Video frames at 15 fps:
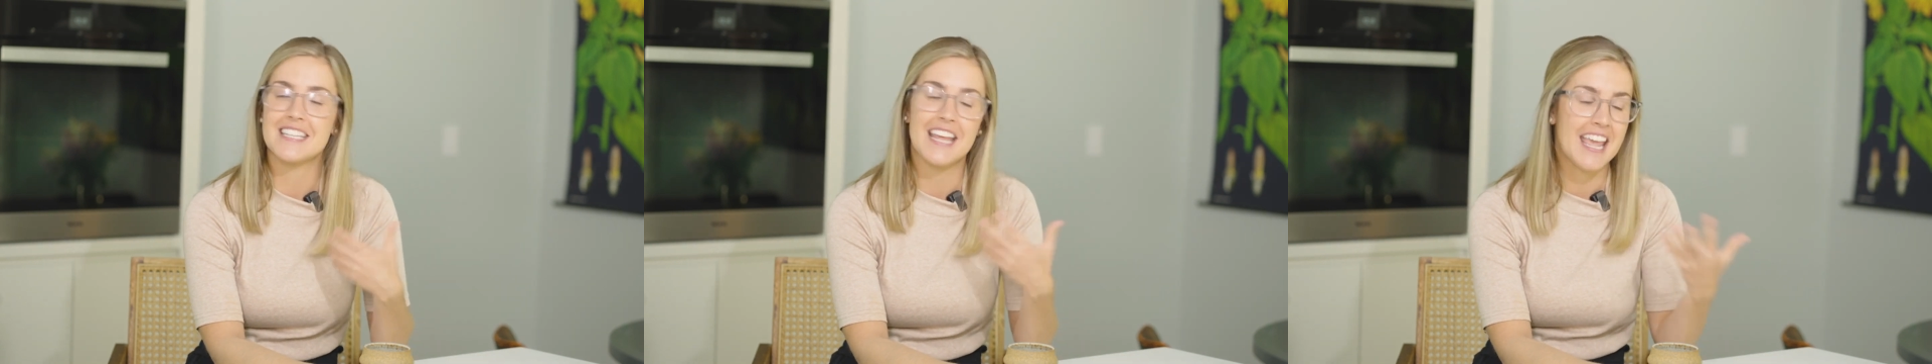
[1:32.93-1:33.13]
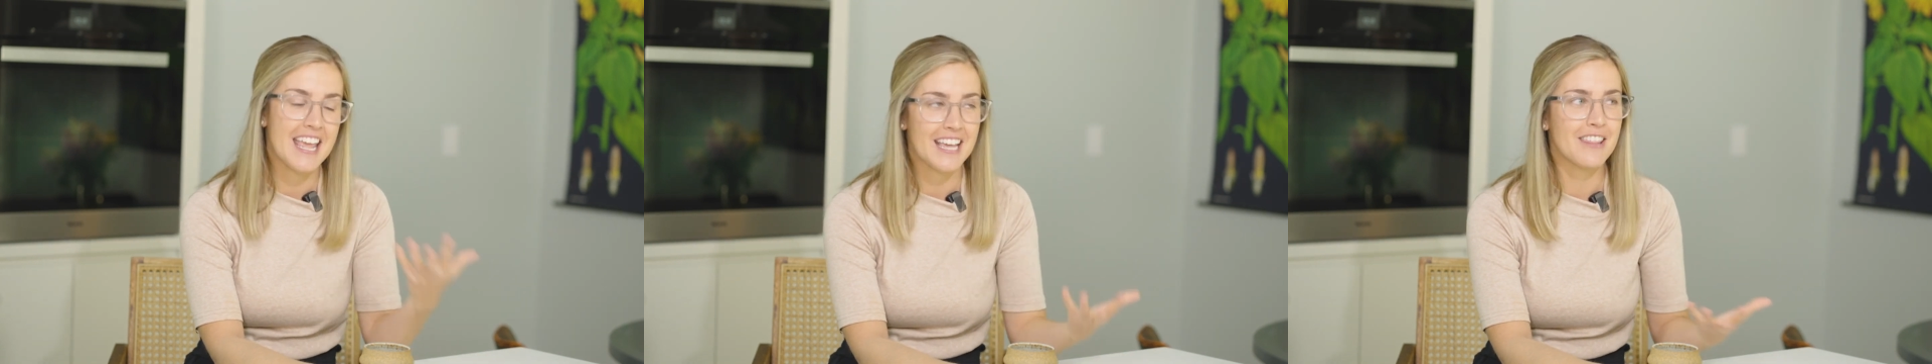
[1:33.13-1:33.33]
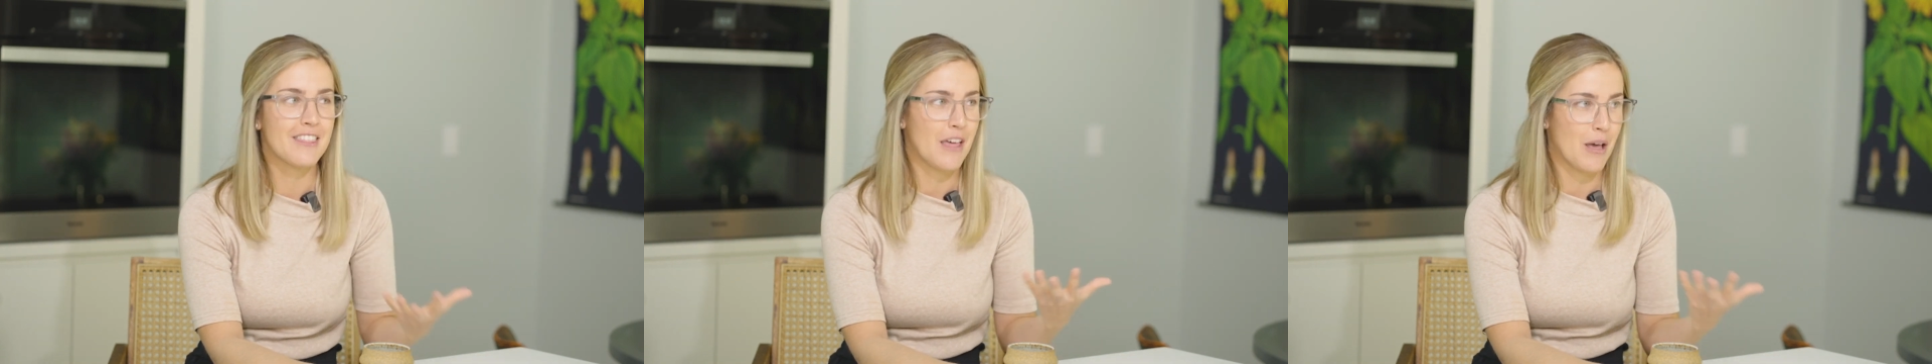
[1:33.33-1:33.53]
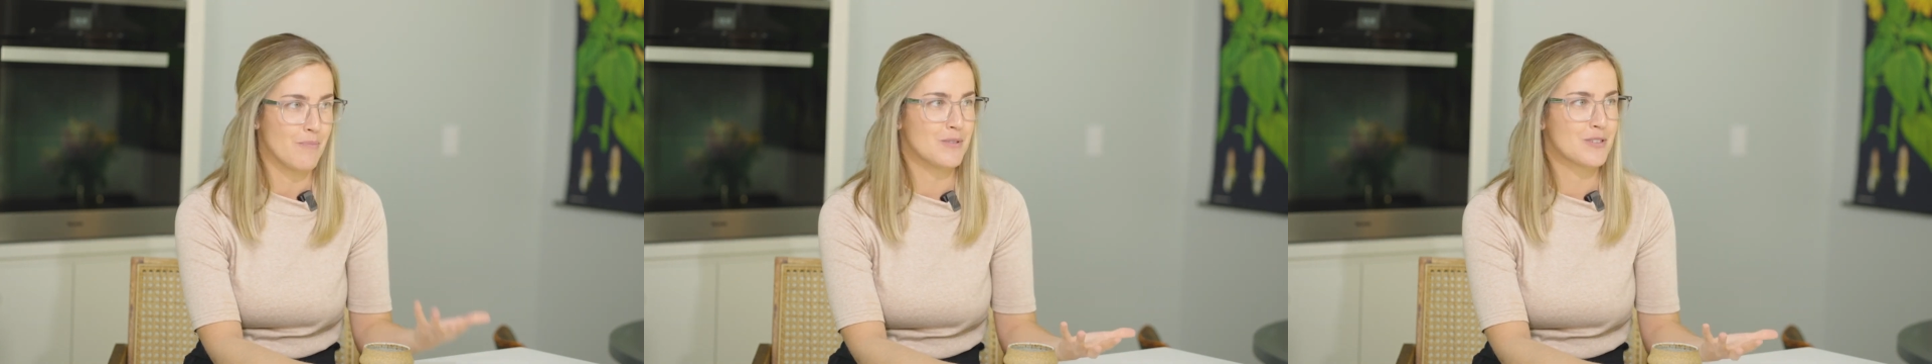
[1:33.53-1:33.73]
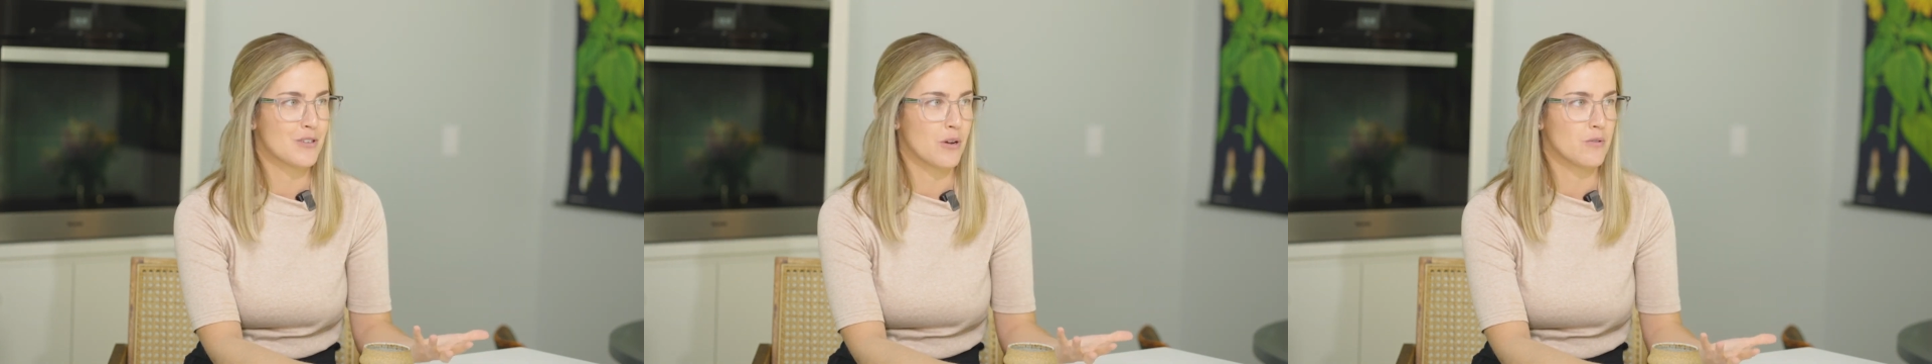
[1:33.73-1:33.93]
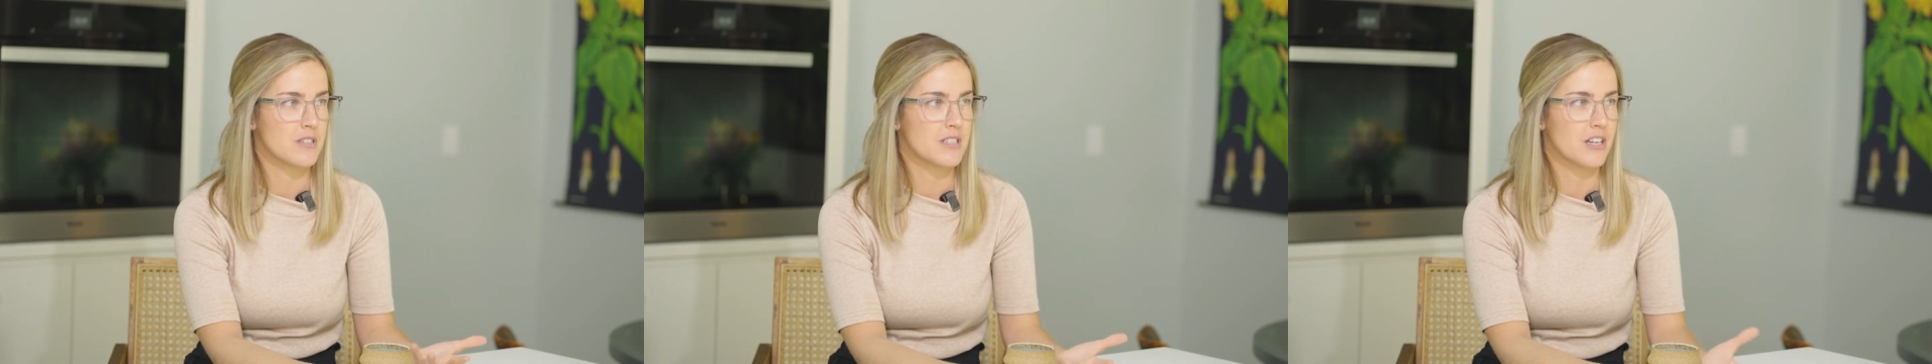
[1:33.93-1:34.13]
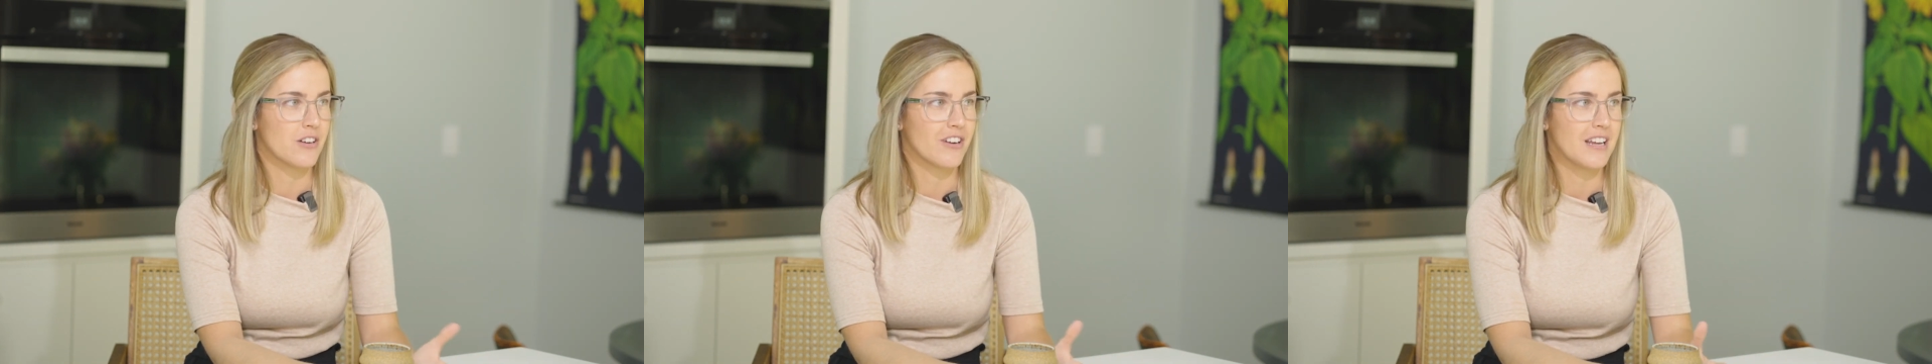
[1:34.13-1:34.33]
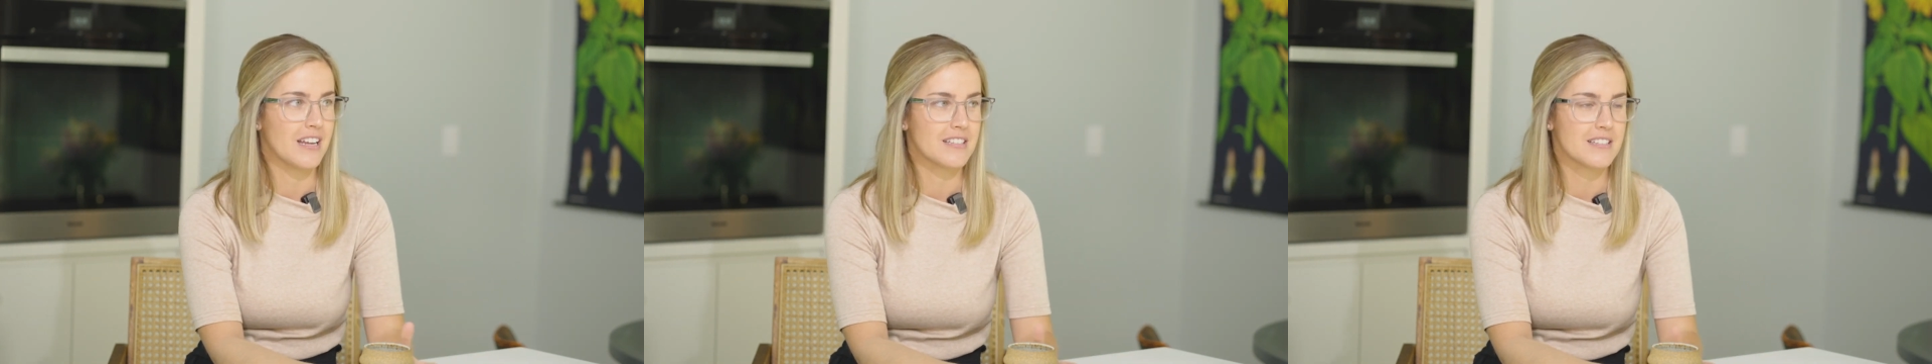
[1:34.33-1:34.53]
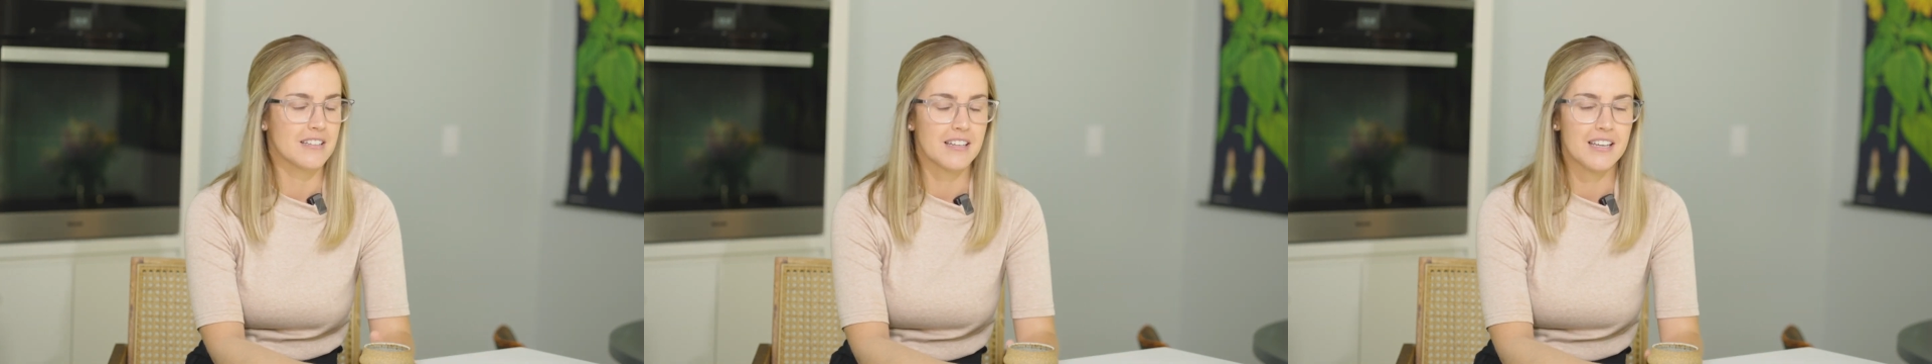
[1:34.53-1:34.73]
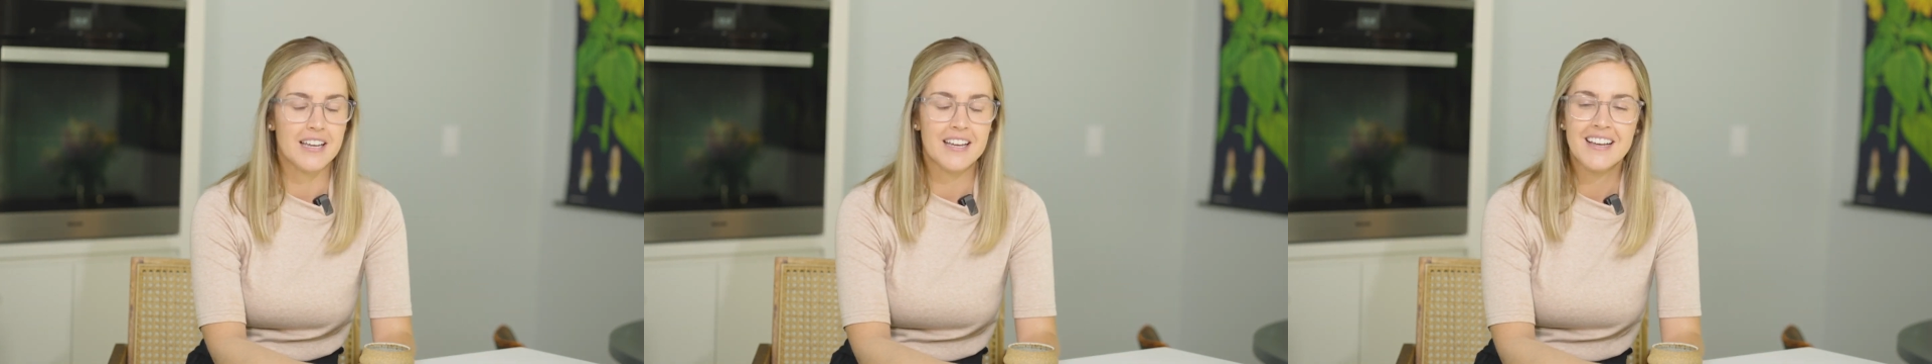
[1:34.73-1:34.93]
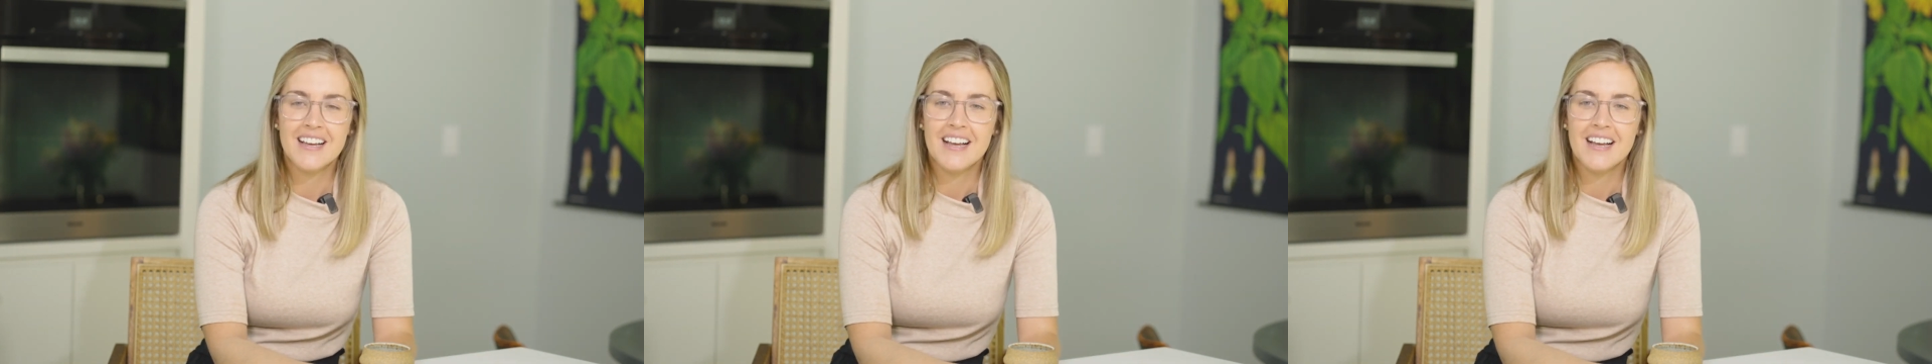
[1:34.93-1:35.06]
take them so seriously.